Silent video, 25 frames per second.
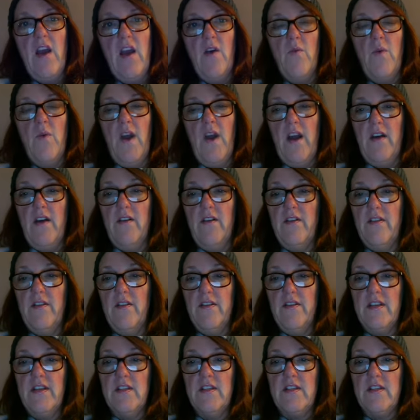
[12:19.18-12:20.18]
Well,
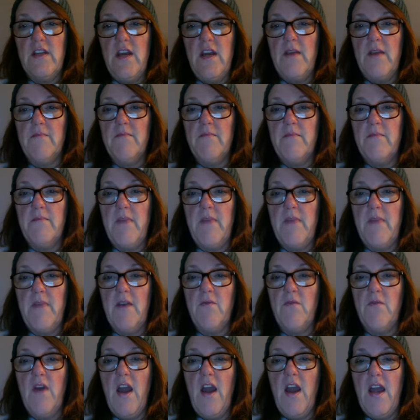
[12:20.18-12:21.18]
this time my
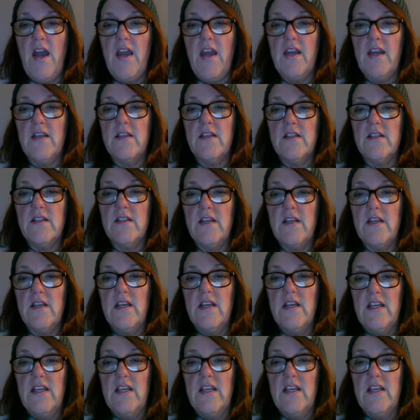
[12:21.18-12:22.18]
rise
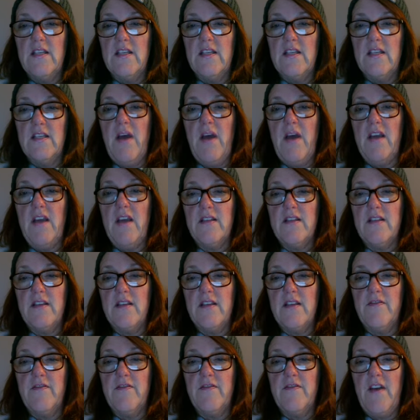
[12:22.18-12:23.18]
is positive
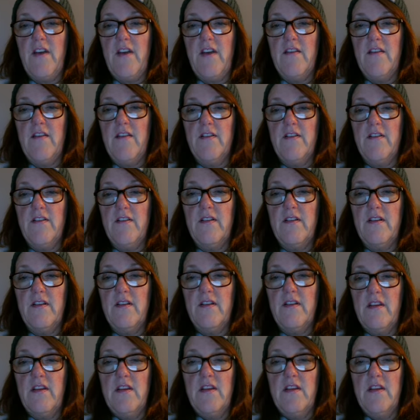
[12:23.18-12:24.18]
5.
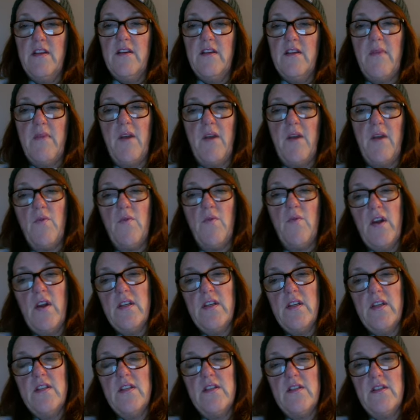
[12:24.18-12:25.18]
My run
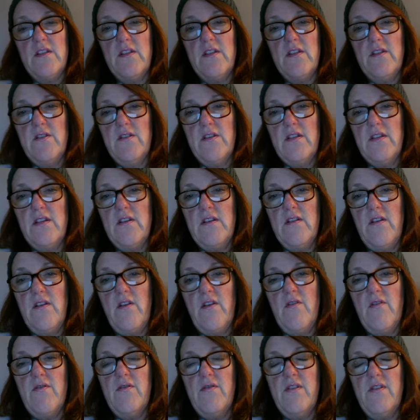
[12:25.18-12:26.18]
is still
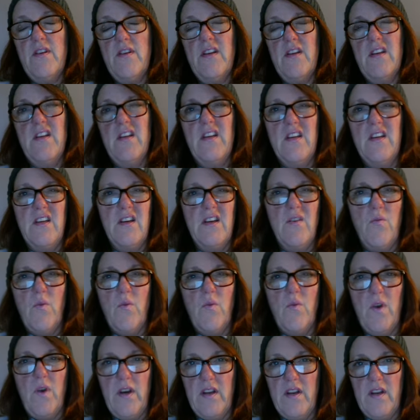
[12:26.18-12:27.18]
0.
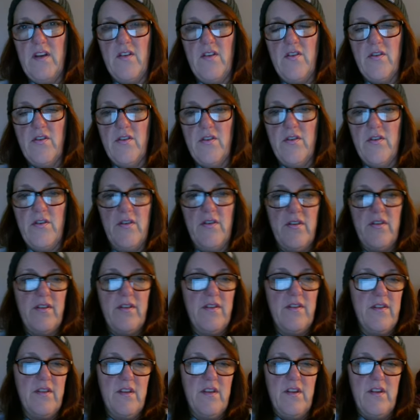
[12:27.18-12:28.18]
What on earth
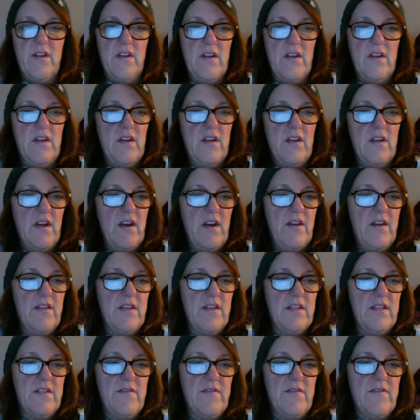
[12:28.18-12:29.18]
are
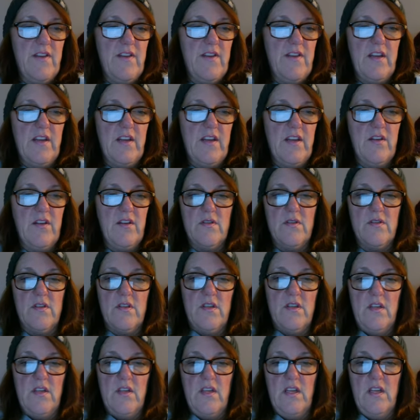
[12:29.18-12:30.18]
these values
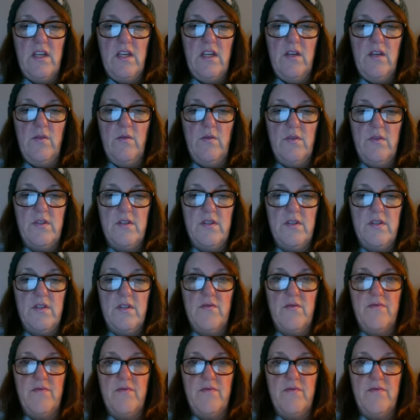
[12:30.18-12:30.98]
equal to?